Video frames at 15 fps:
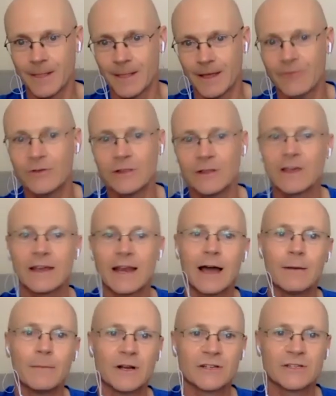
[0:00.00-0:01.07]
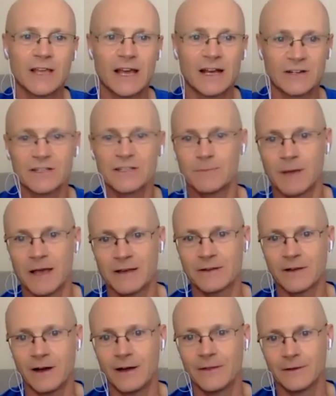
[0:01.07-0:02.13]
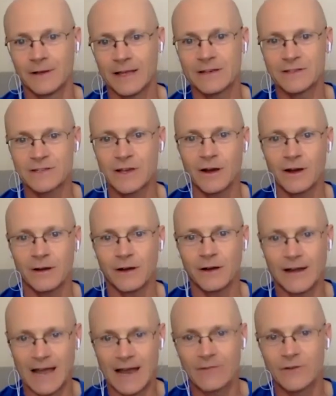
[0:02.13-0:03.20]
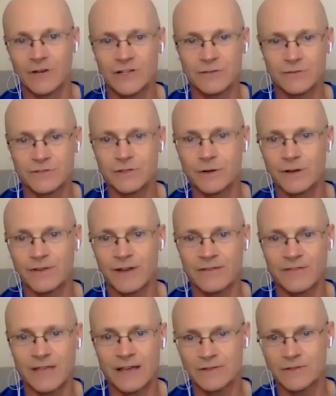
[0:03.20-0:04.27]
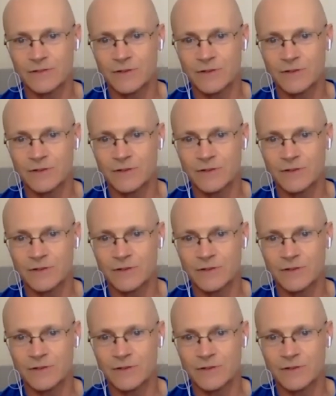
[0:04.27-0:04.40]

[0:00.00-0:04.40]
If we look at how much they actually spend on their latest car, on average, it was $35,000.